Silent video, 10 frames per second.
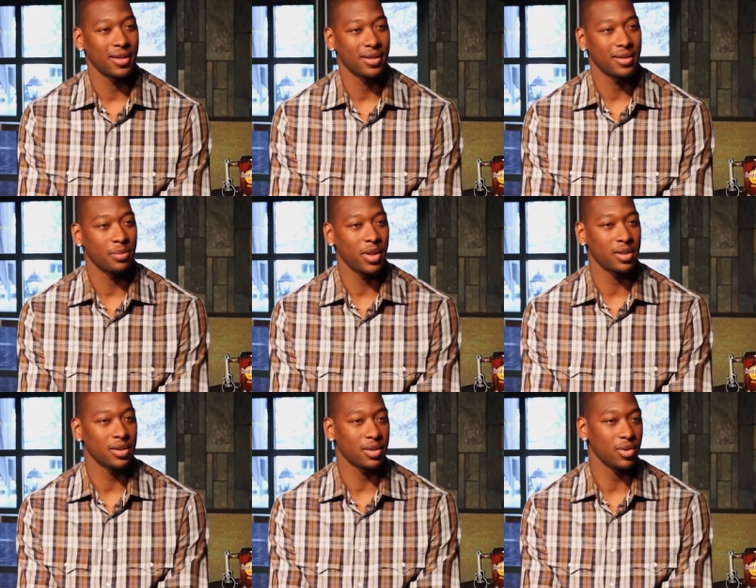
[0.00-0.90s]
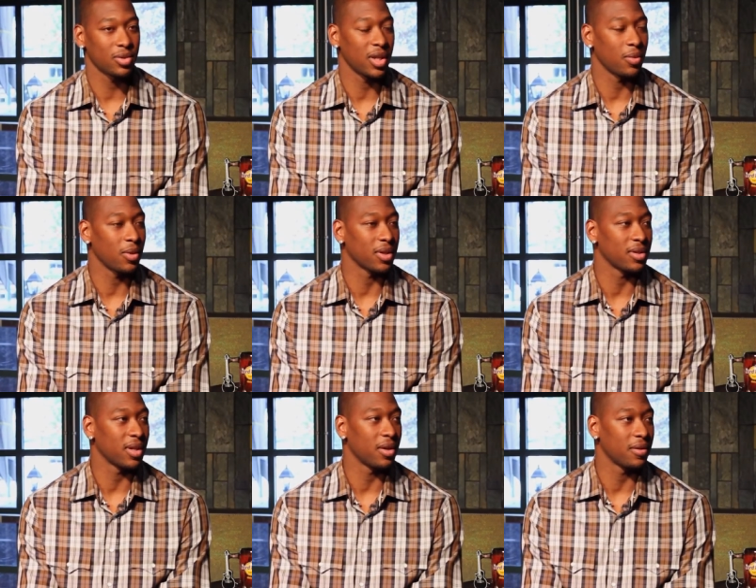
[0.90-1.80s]
And the, basically the social network
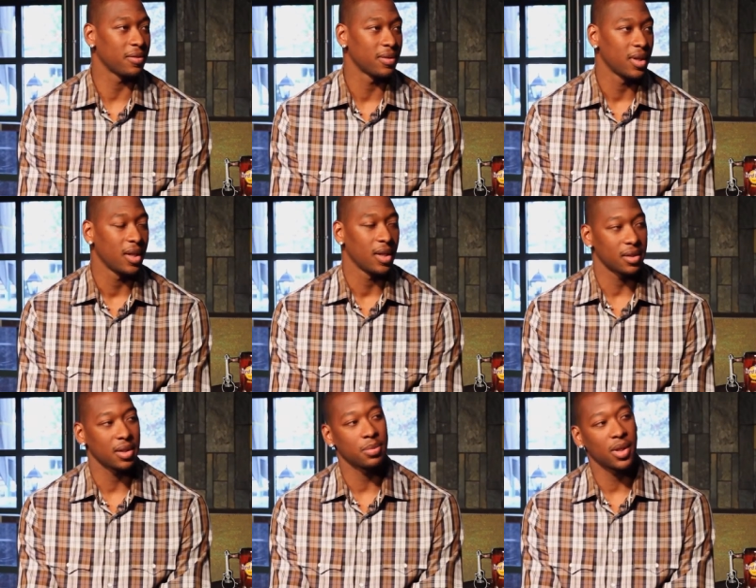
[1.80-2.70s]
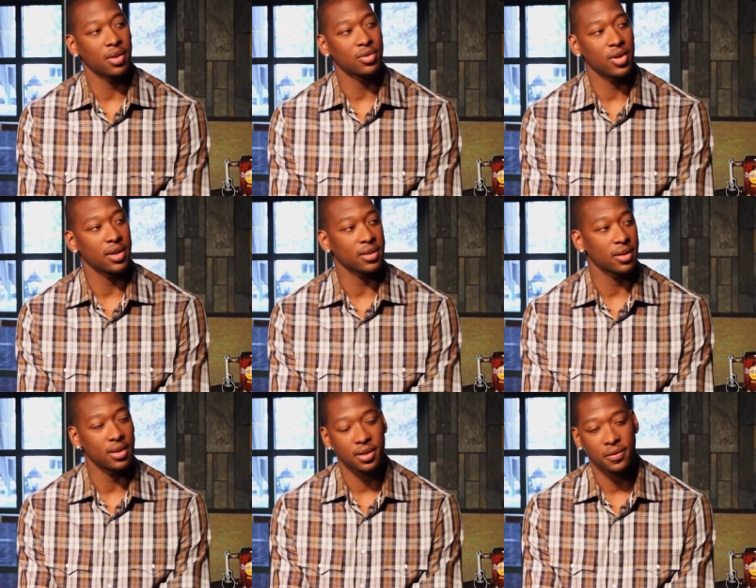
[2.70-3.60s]
itself has helped out
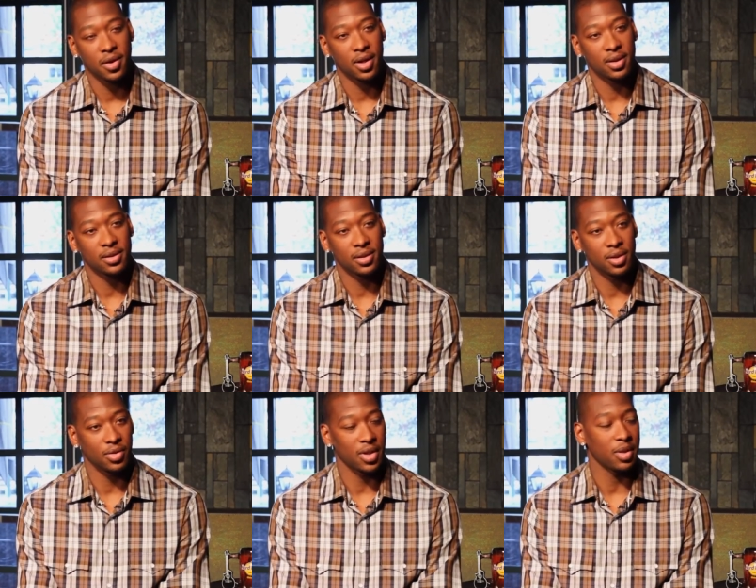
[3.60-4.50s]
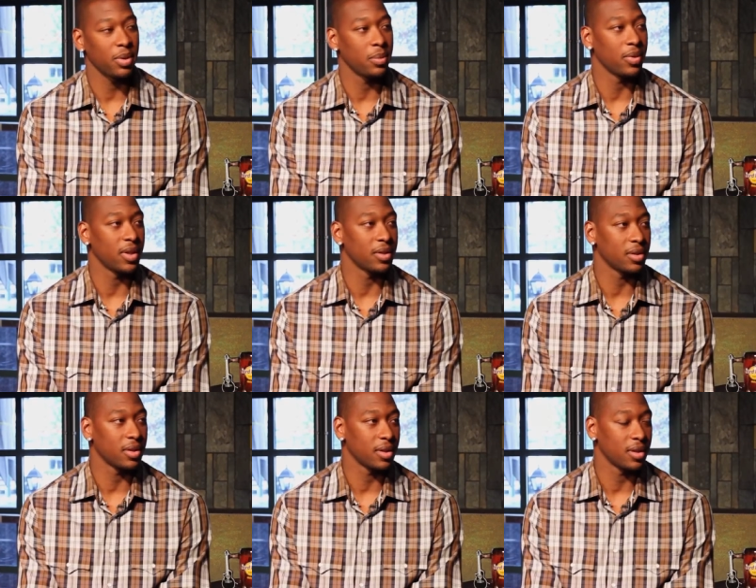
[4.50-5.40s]
drastically as far as, you know, getting people into
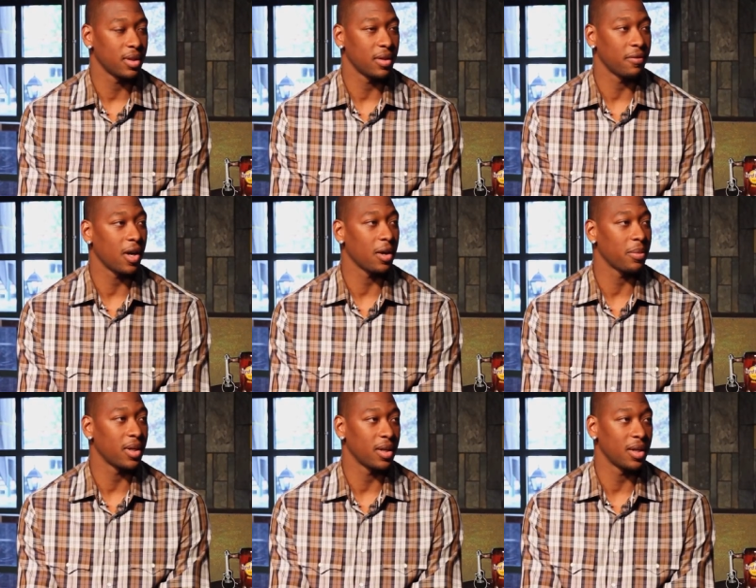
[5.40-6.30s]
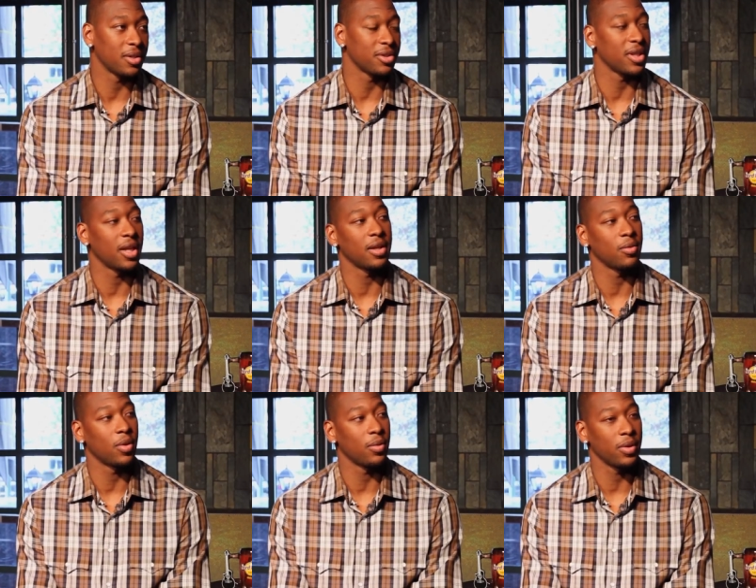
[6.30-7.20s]
the environment and understanding
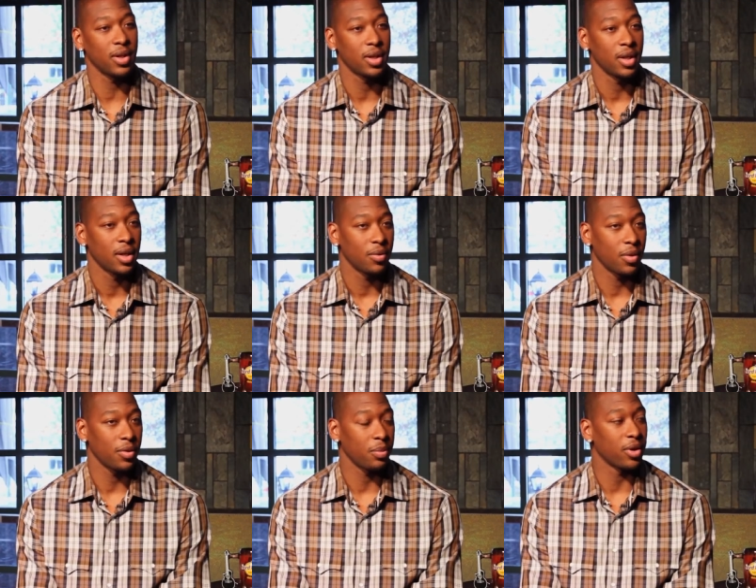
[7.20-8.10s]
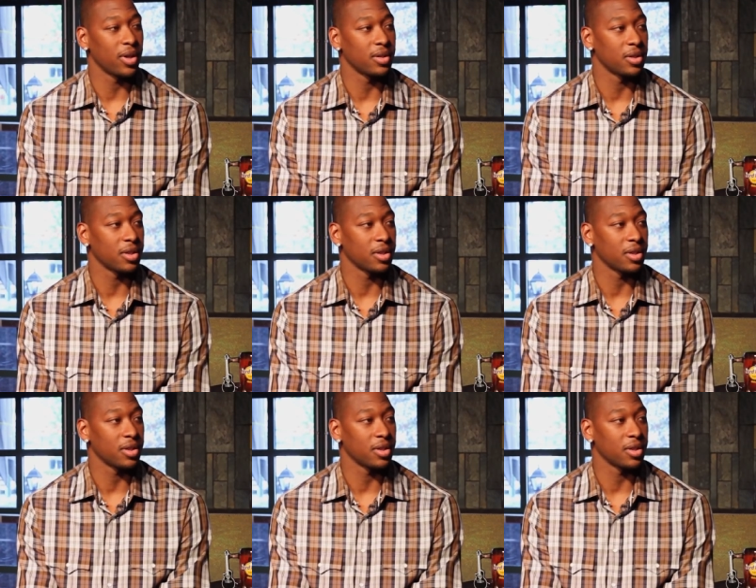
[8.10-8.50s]
what we, what we bring to